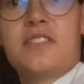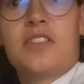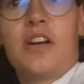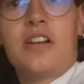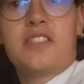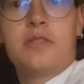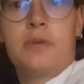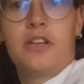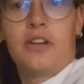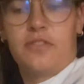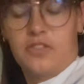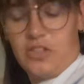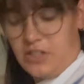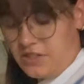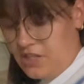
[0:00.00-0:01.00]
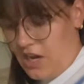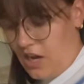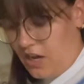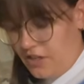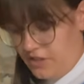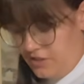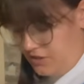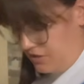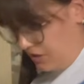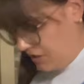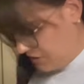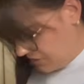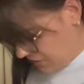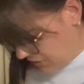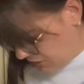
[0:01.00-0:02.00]
there has to be enough to like tie it
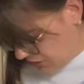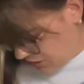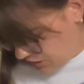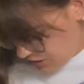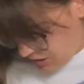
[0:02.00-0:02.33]
nicely.